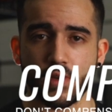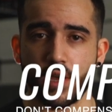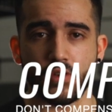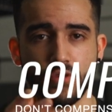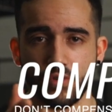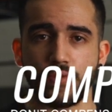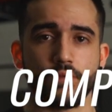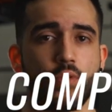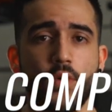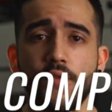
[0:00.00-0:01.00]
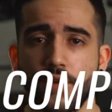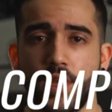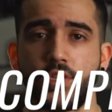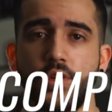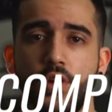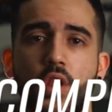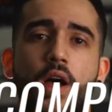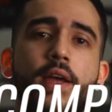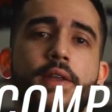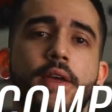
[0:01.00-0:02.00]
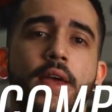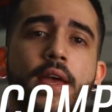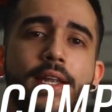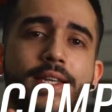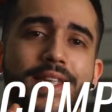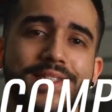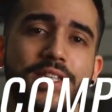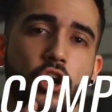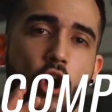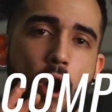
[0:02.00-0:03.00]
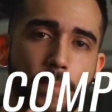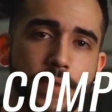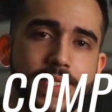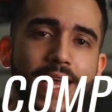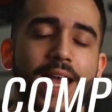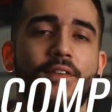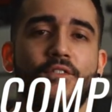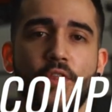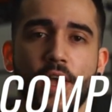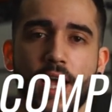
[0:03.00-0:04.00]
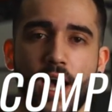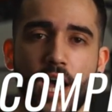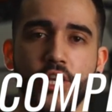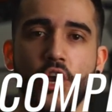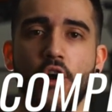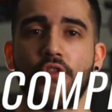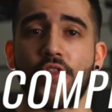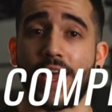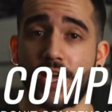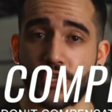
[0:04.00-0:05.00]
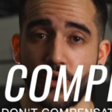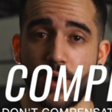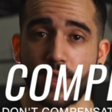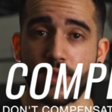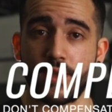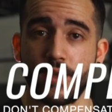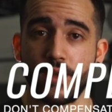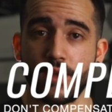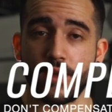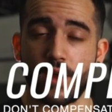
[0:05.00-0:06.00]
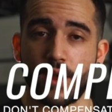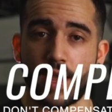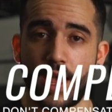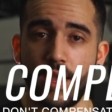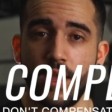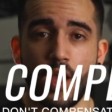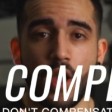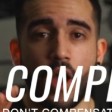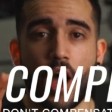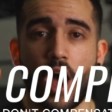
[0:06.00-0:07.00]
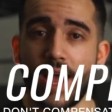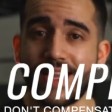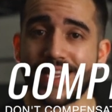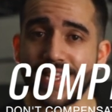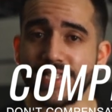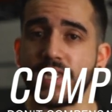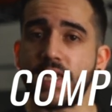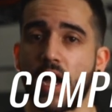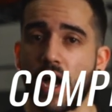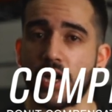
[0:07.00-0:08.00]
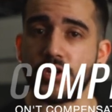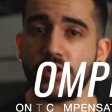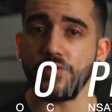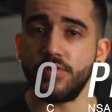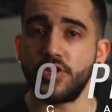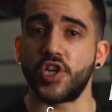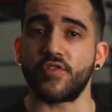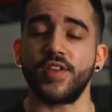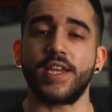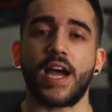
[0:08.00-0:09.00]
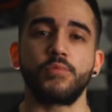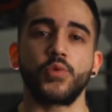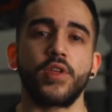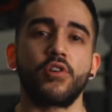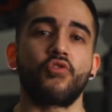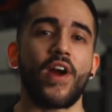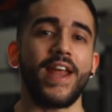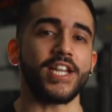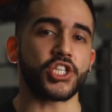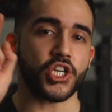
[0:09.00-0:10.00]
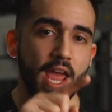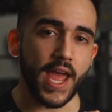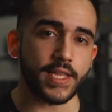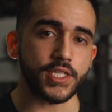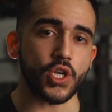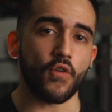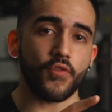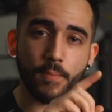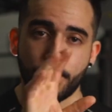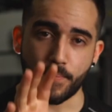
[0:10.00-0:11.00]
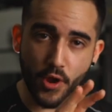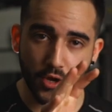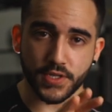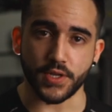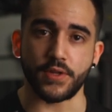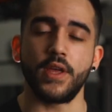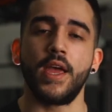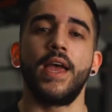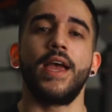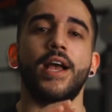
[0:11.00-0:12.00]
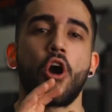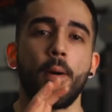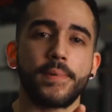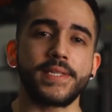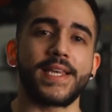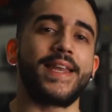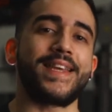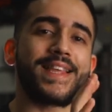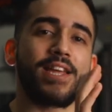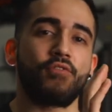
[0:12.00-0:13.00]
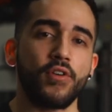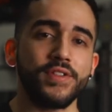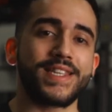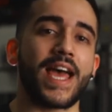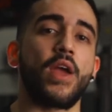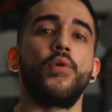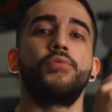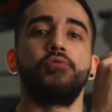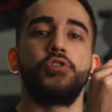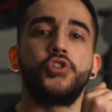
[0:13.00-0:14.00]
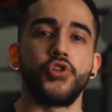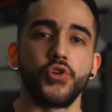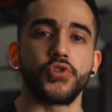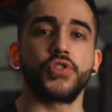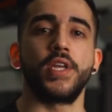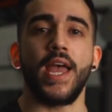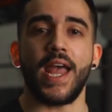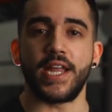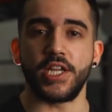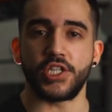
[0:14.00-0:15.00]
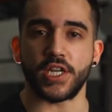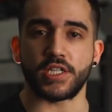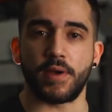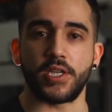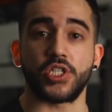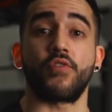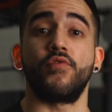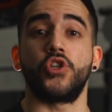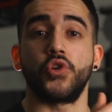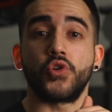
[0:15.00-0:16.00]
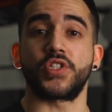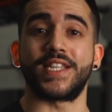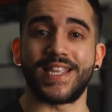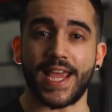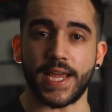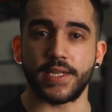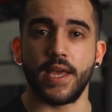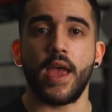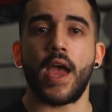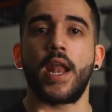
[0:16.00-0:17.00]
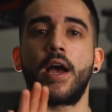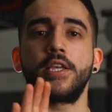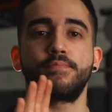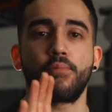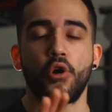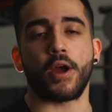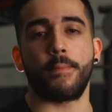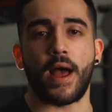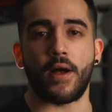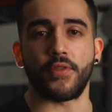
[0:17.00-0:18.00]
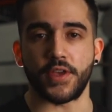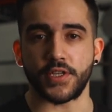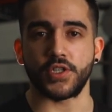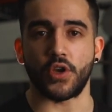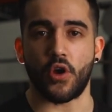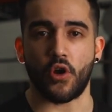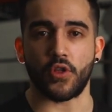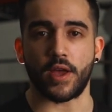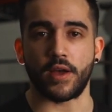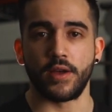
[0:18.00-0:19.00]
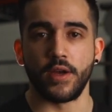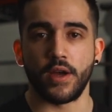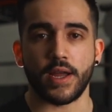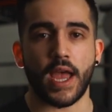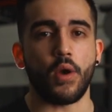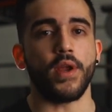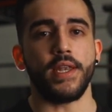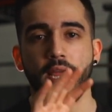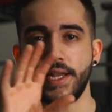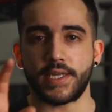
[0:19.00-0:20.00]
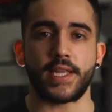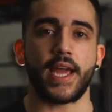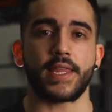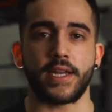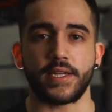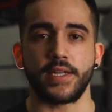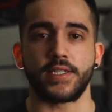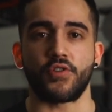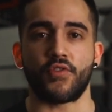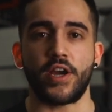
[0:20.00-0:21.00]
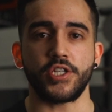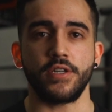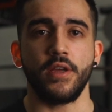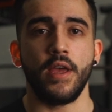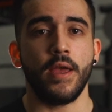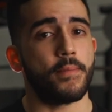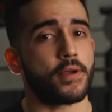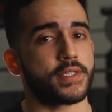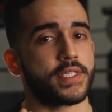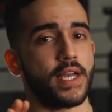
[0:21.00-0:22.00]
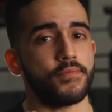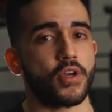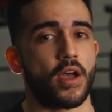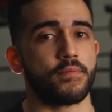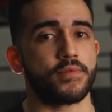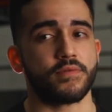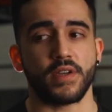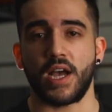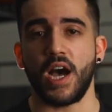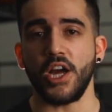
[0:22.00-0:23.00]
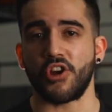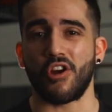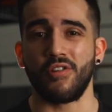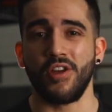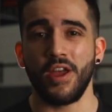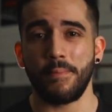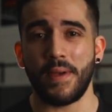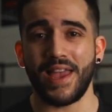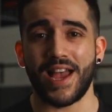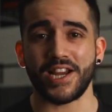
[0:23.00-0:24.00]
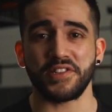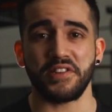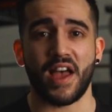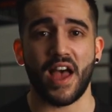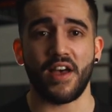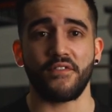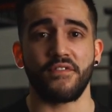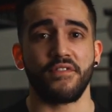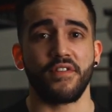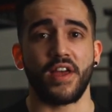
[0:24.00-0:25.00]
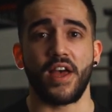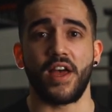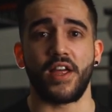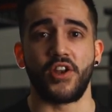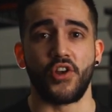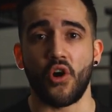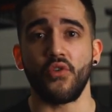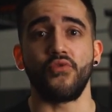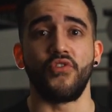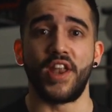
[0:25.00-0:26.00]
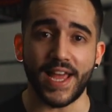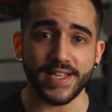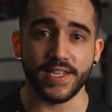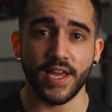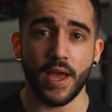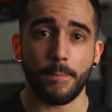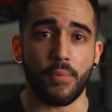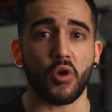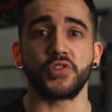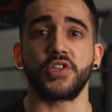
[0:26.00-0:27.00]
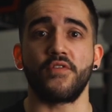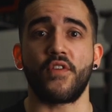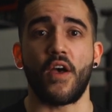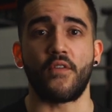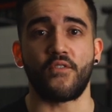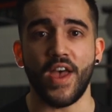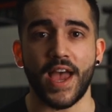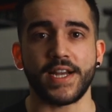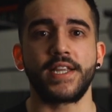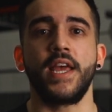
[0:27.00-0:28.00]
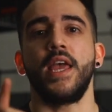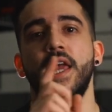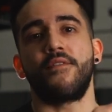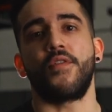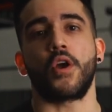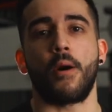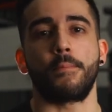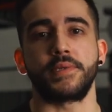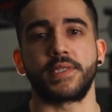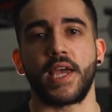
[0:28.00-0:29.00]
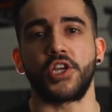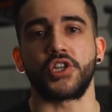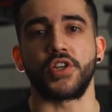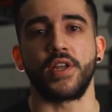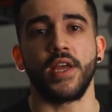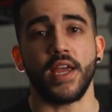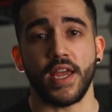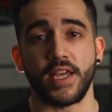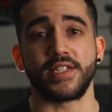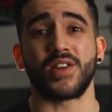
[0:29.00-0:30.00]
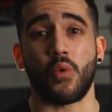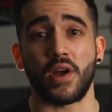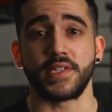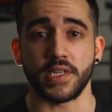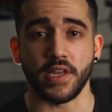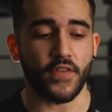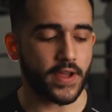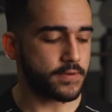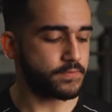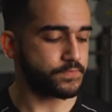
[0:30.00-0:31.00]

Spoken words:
okay, you, whoever it is, your client, doesn't compensate for the cardio they are doing, okay? High intensity cardio generally comes with a greater chance of the person compensating later on in the day with reduced energy expenditure, reduced NEAT. And I spoke about this earlier, okay? We need to take that into consideration because sometimes the cardio may actually have no net positive effect if the compensation is quite significant.